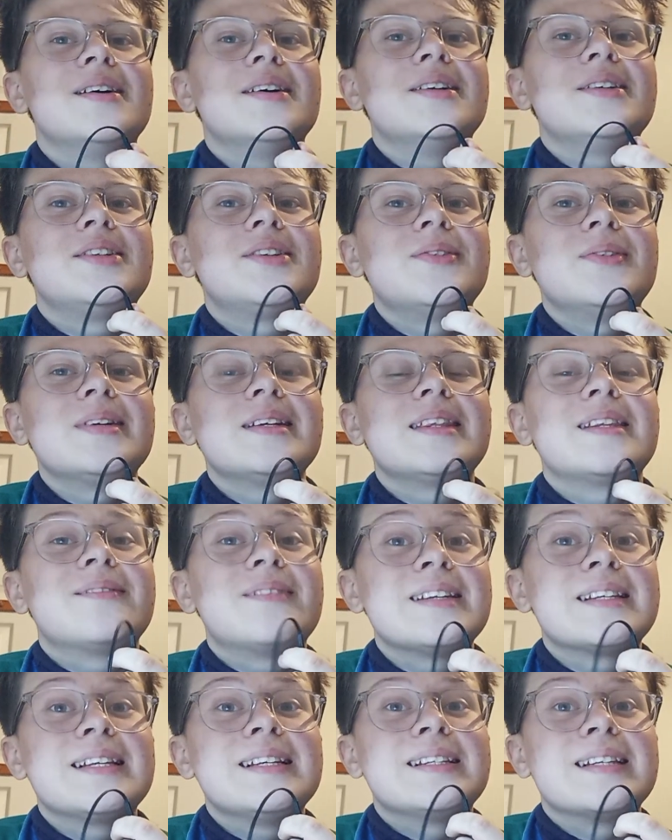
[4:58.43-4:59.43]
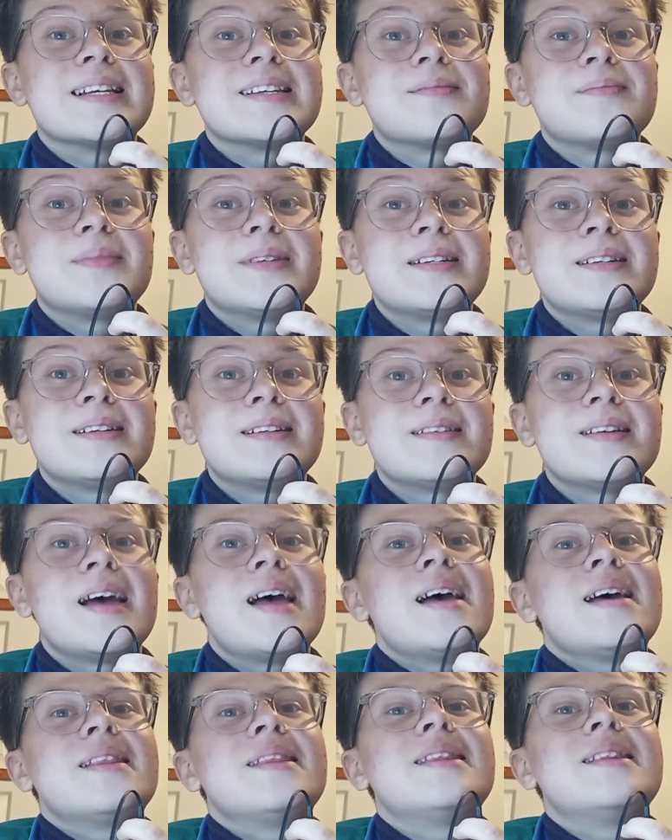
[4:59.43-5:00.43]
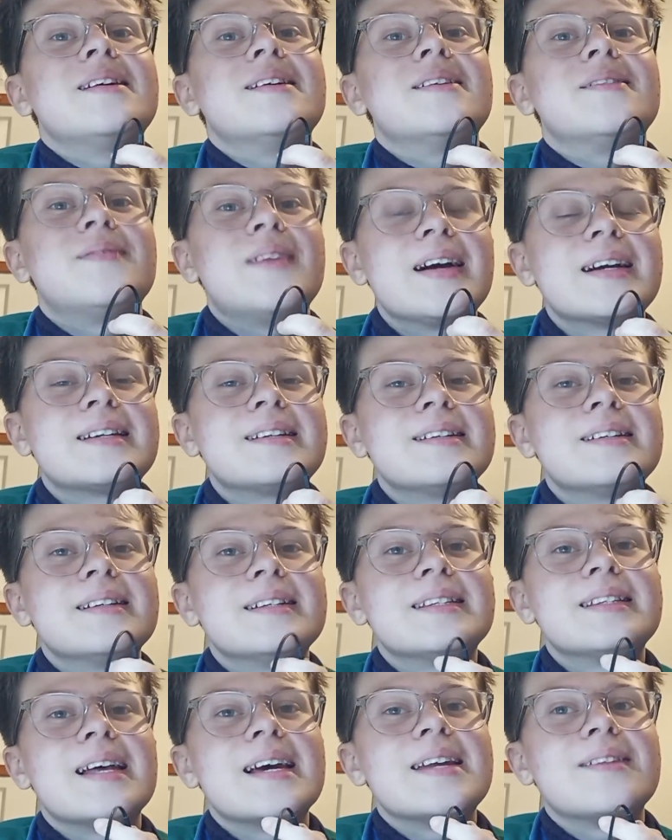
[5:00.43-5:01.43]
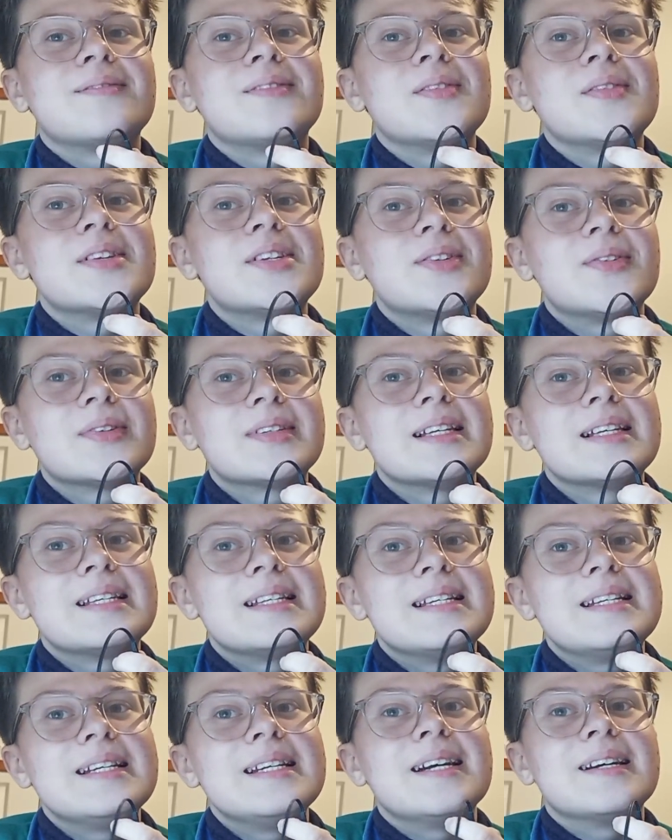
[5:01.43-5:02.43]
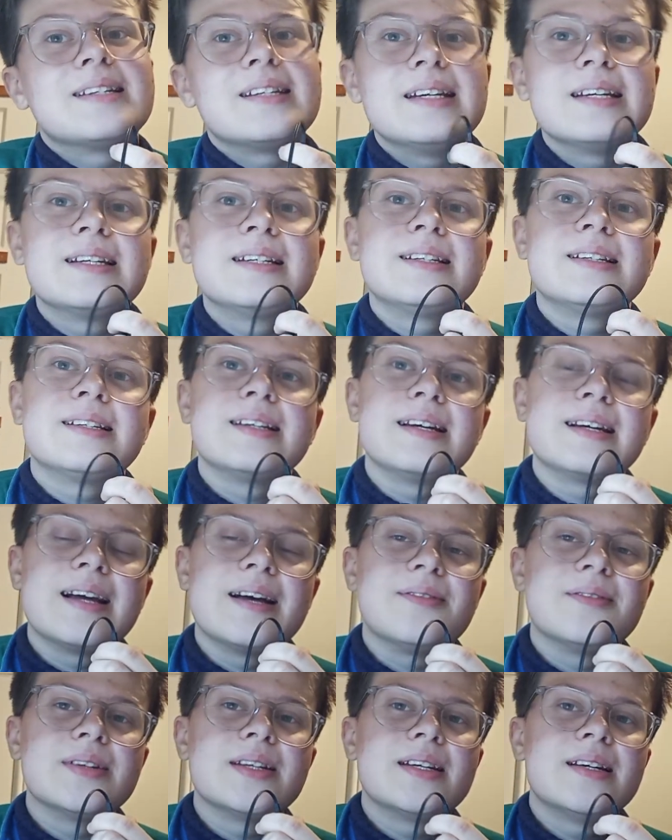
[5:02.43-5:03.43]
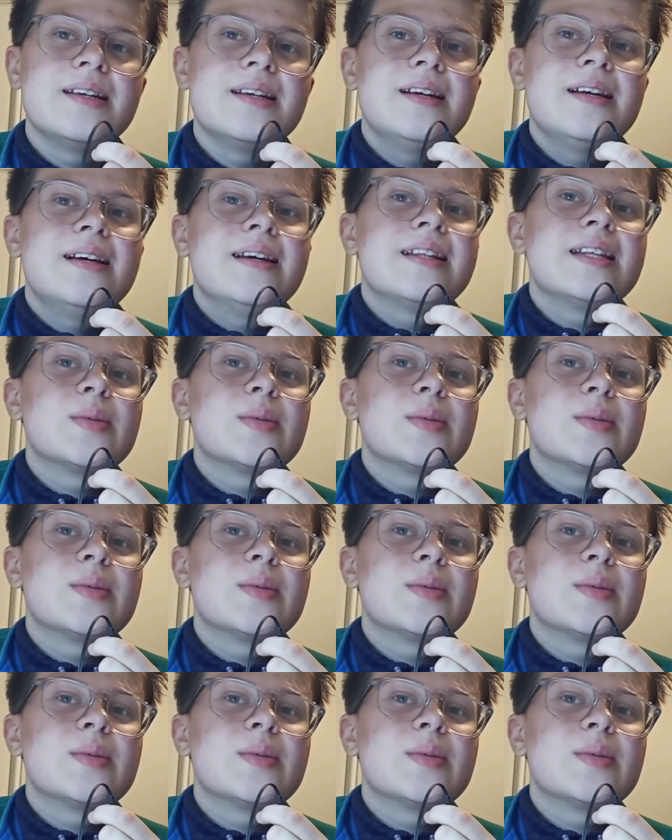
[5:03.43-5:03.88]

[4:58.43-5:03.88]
During the risk assessment, The factors that influence toxicity are taken into account. The